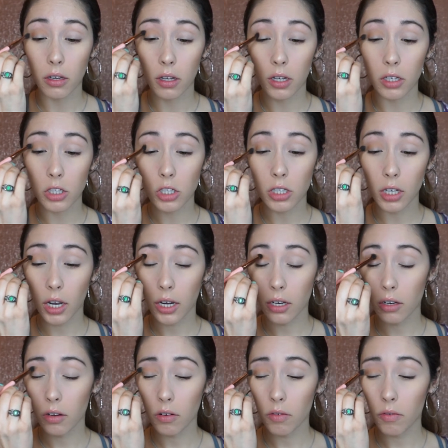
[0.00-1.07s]
and just
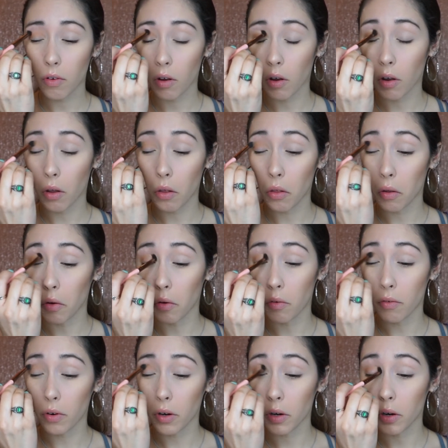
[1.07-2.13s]
kind of all
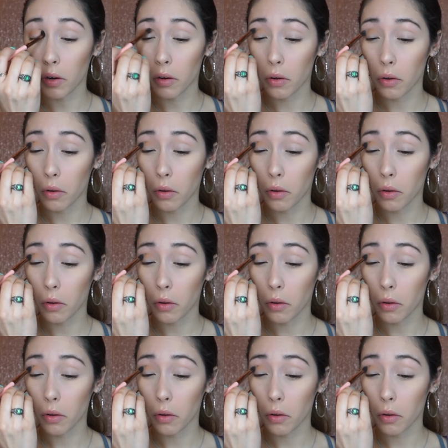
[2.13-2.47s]
over.